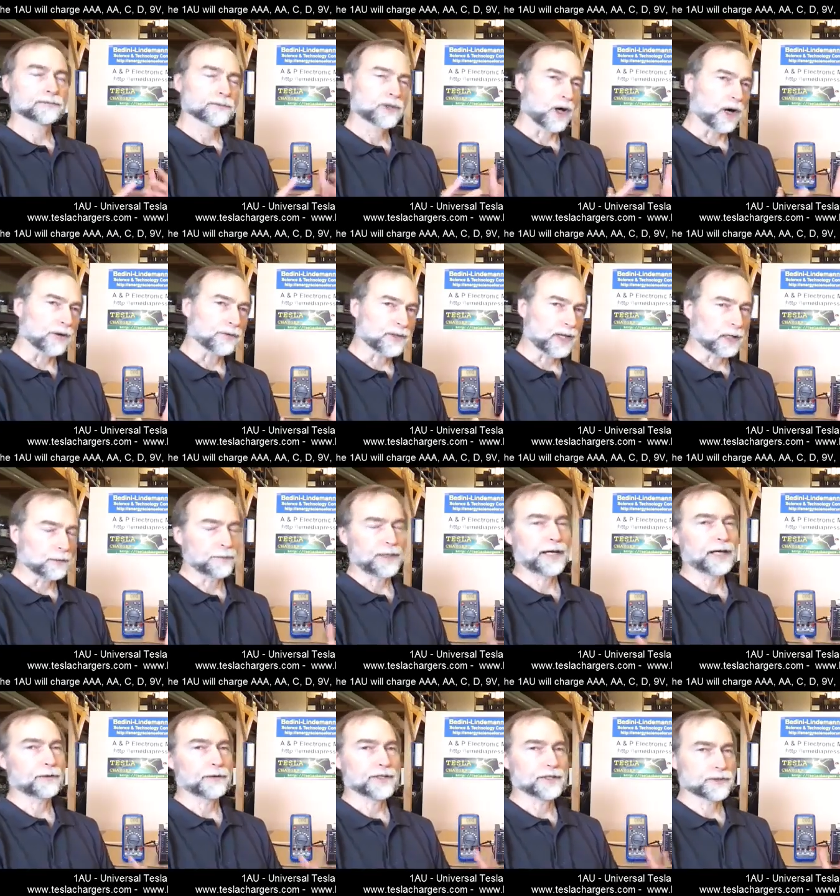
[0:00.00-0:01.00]
golf cart
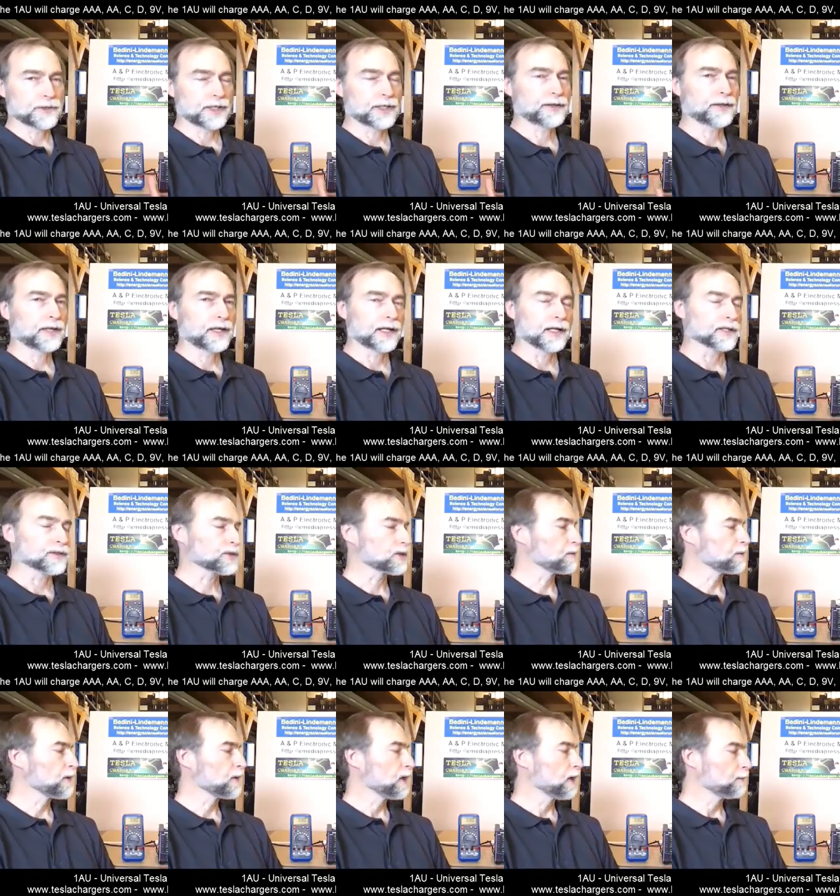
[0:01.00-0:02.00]
batteries or anything else.
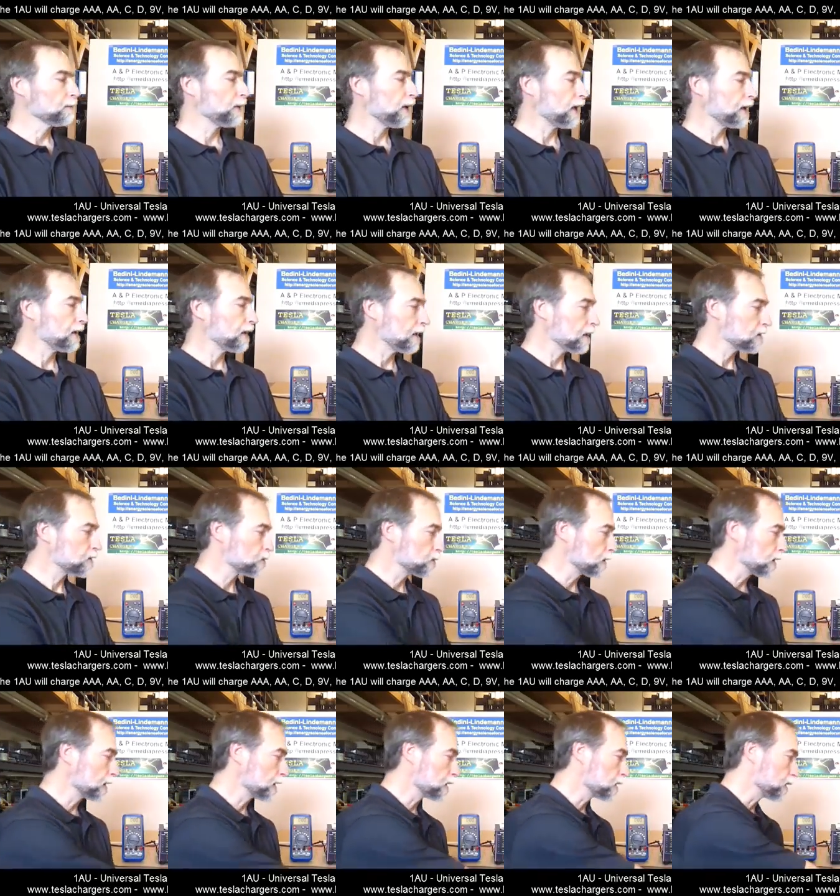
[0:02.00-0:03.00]
But it's
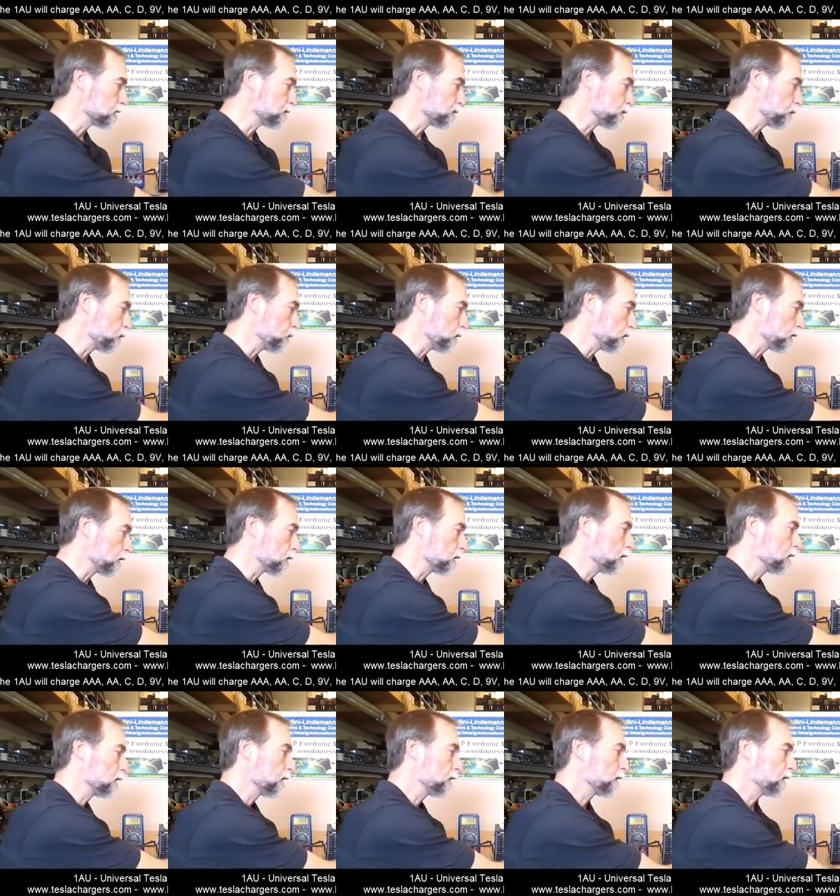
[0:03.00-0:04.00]
really good for
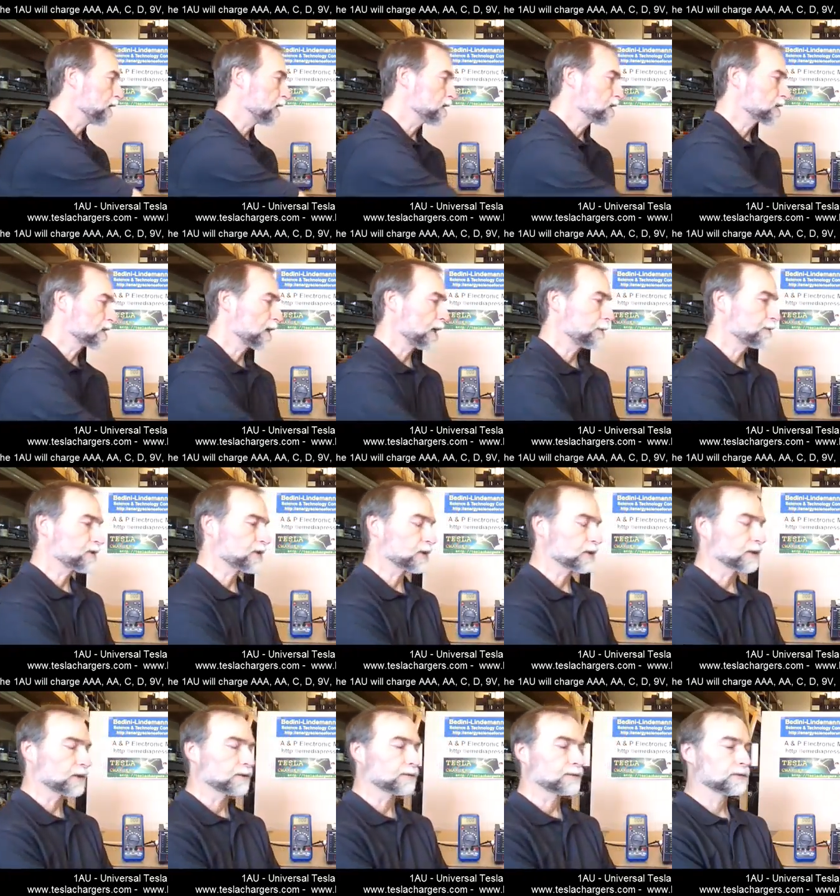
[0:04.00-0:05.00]
these types
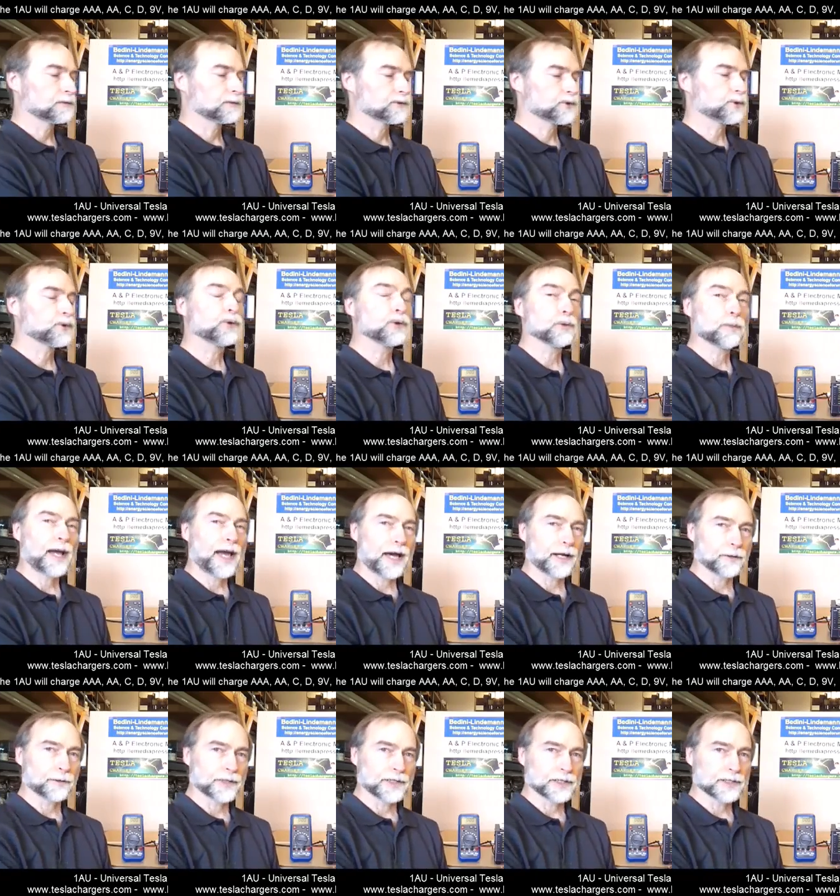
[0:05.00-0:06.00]
of tool
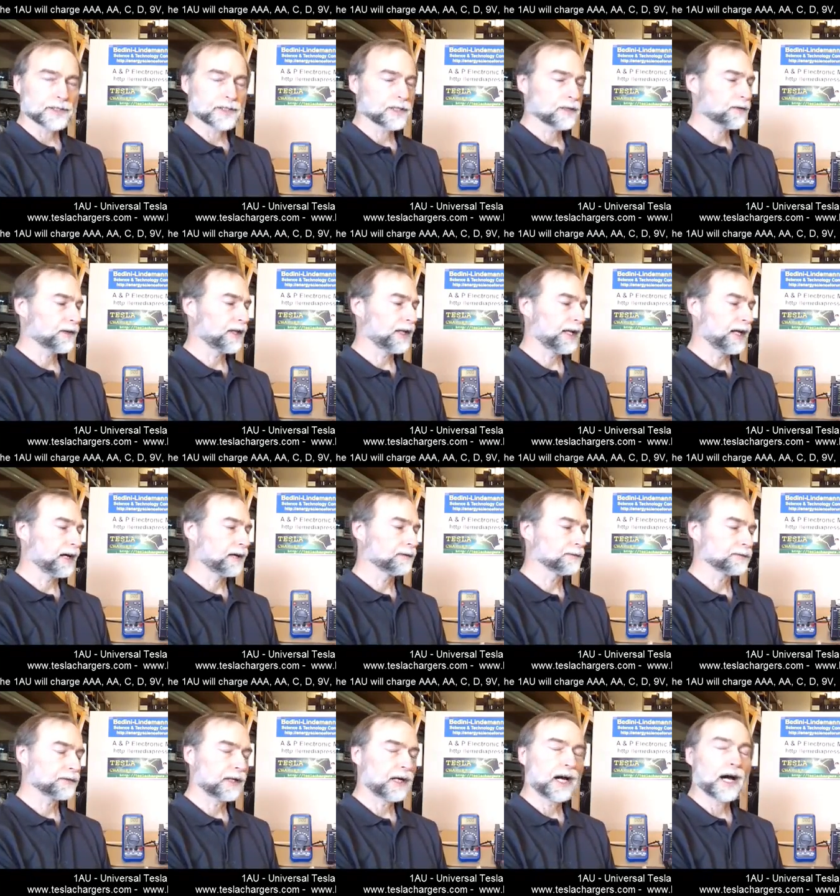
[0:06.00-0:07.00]
batteries that have
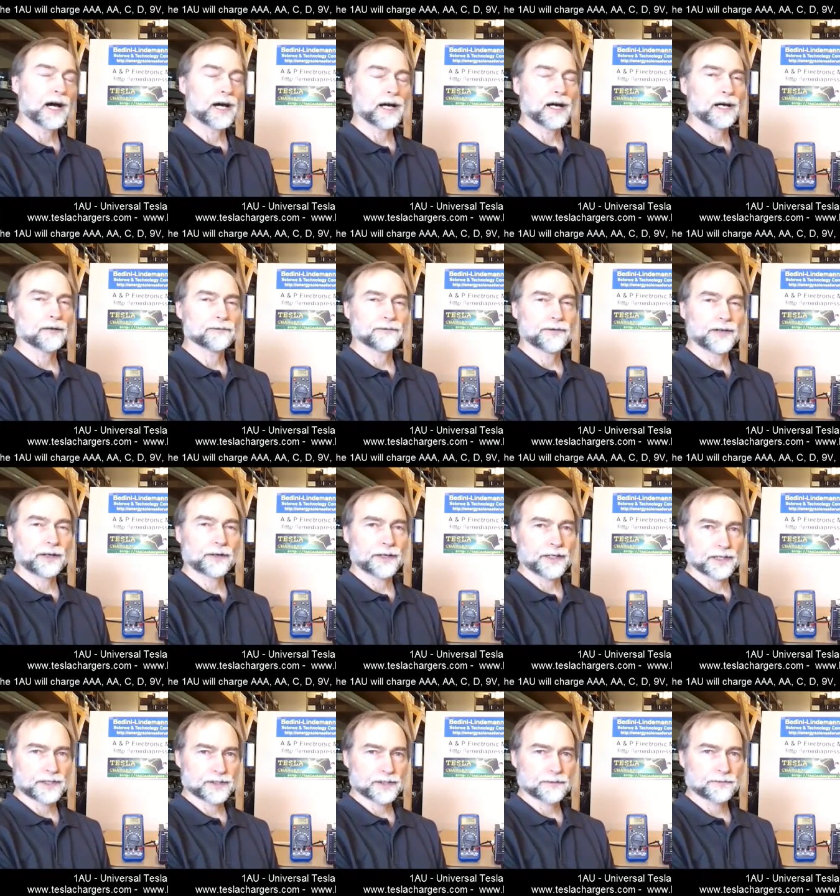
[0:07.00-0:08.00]

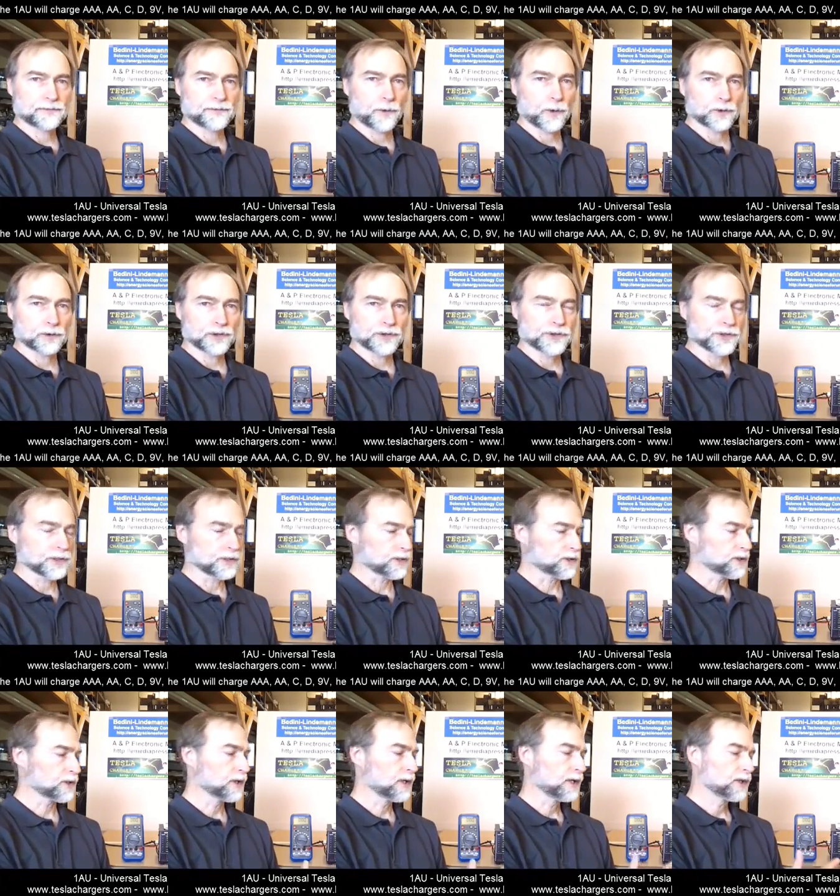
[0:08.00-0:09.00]
various
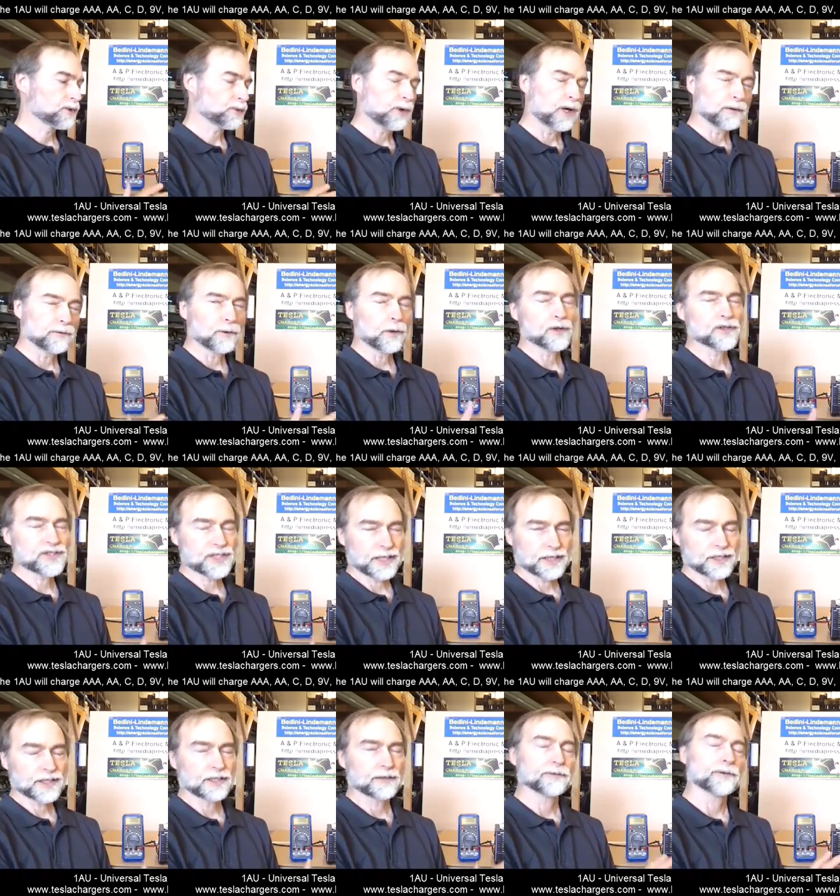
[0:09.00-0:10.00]
voltages, 12 volts,
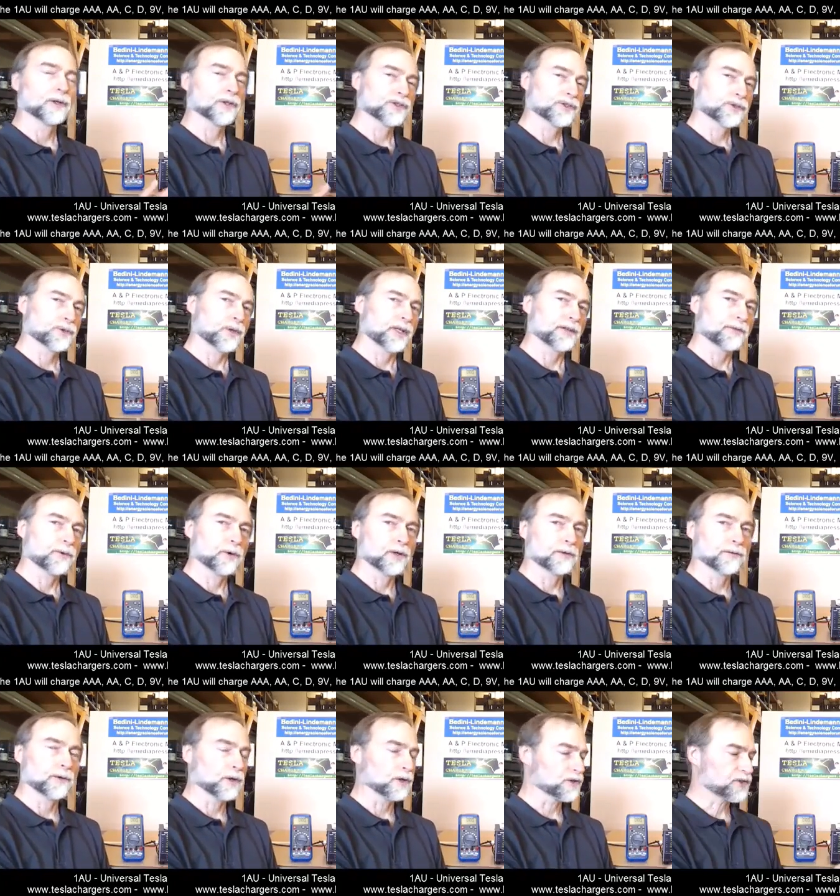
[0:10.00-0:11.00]
18 volts, 24
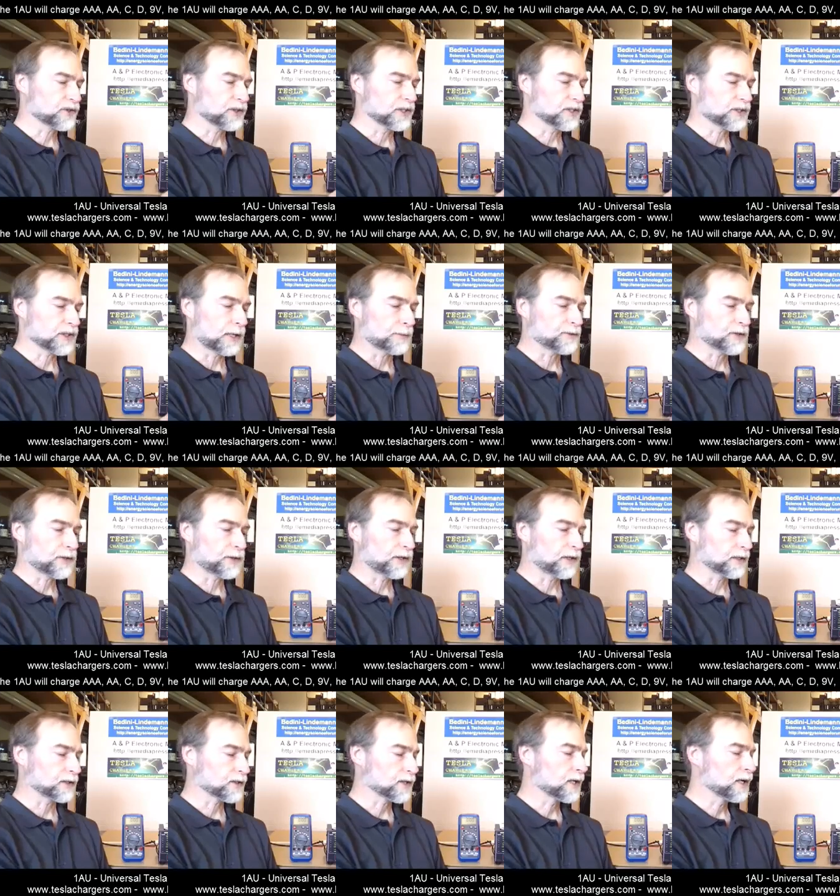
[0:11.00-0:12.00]
volts, these types of
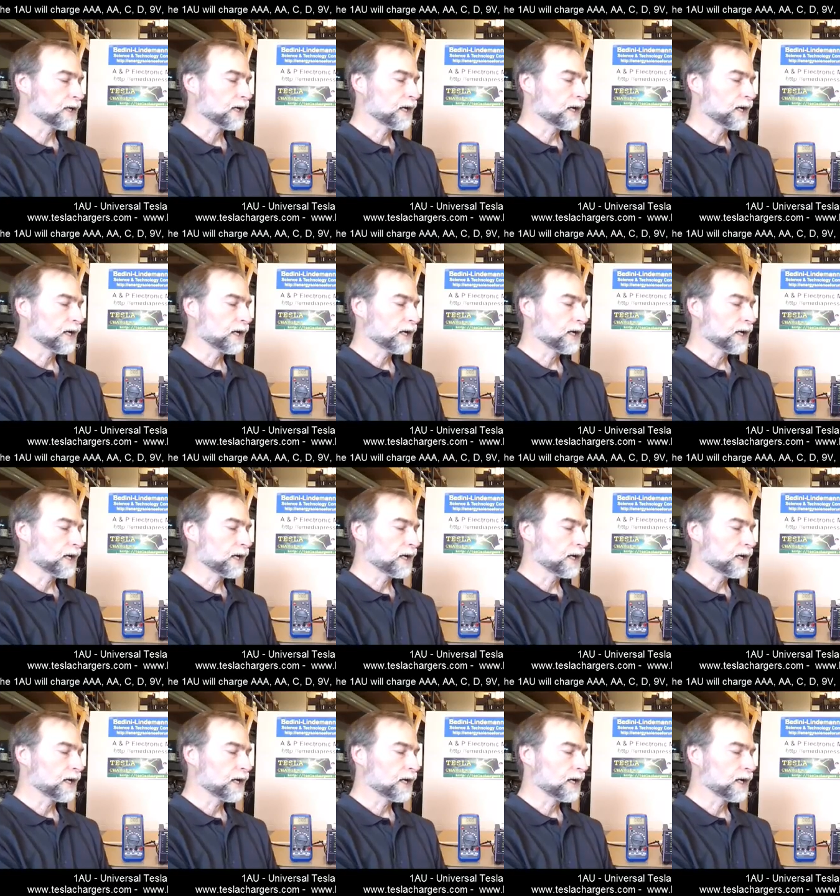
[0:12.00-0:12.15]
things.